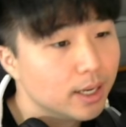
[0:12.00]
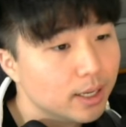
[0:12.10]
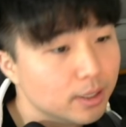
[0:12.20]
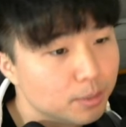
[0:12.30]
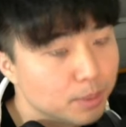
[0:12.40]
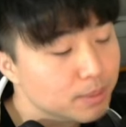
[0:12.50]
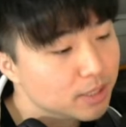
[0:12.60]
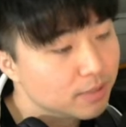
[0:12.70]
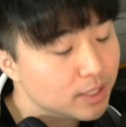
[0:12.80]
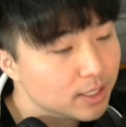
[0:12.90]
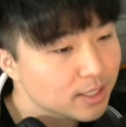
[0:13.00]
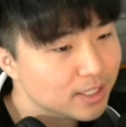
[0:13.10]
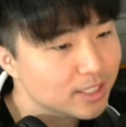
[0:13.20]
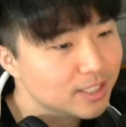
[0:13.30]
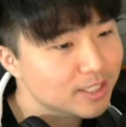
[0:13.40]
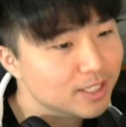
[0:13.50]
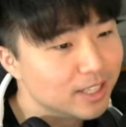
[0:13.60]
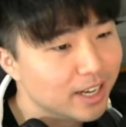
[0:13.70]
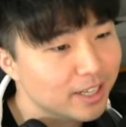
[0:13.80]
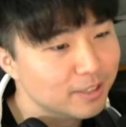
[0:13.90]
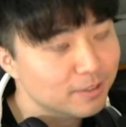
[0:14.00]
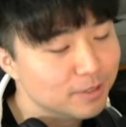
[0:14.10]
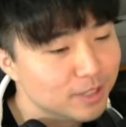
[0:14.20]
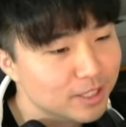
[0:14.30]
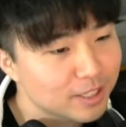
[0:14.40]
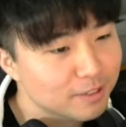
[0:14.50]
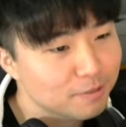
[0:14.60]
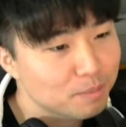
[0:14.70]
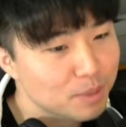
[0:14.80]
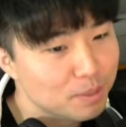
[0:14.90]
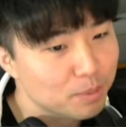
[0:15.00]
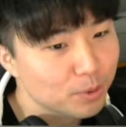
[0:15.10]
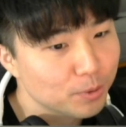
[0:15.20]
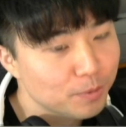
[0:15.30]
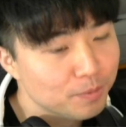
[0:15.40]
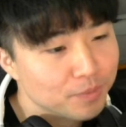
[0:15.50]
The purpose of this is to kind of give people